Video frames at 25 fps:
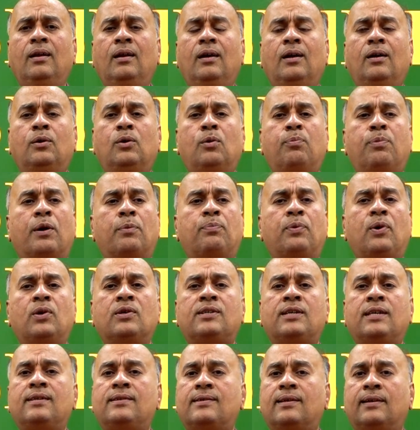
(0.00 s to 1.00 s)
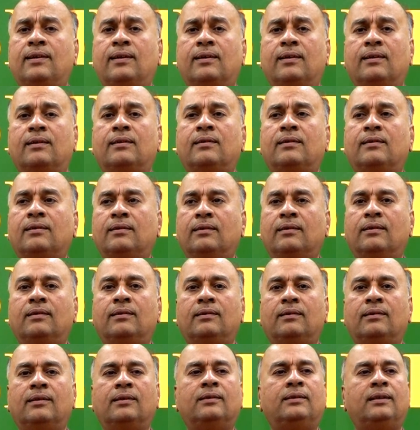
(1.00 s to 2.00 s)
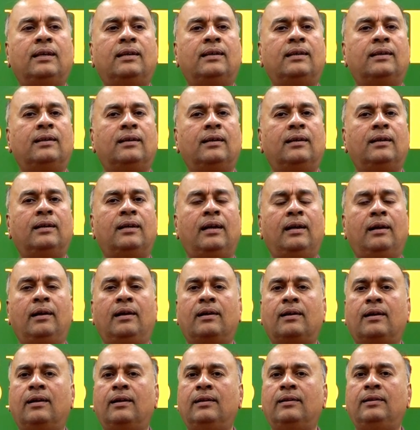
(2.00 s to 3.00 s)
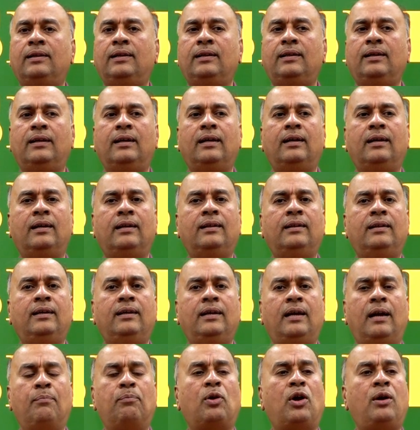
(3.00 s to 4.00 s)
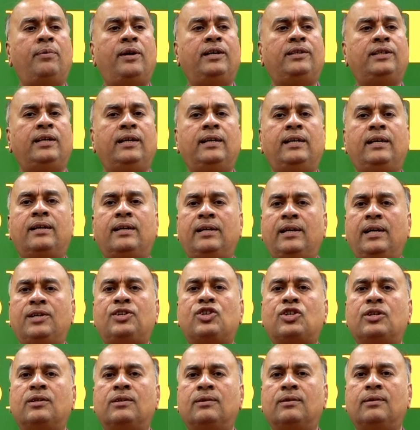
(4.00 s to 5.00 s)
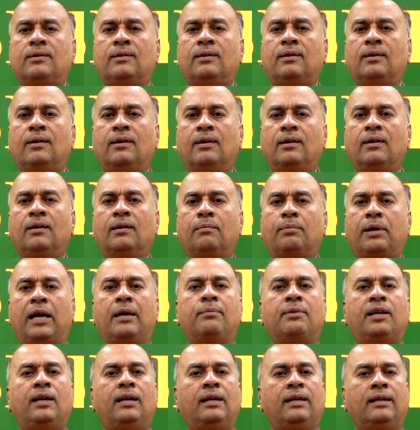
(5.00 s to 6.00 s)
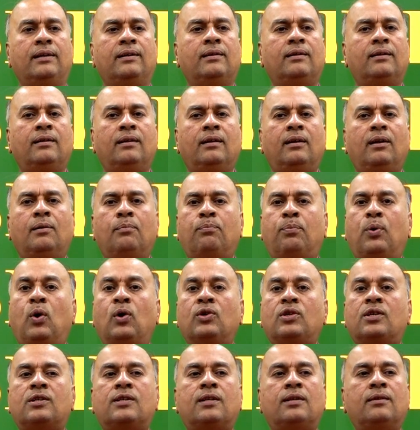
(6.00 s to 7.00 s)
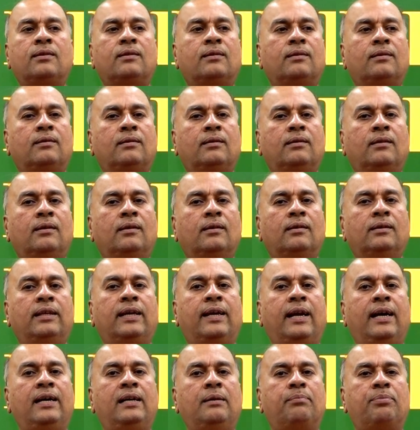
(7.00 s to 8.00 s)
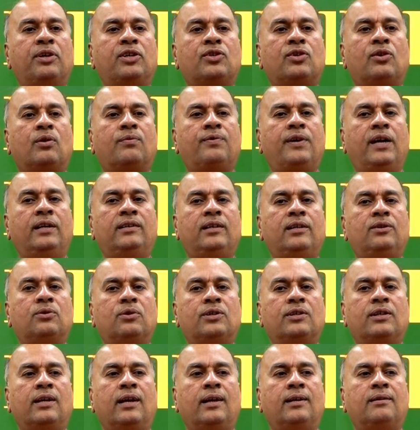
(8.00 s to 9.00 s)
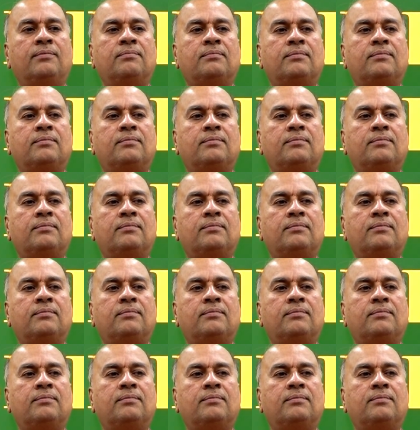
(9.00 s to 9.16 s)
who proposed this the employment theory creation primarily post the Great Depression of 1929.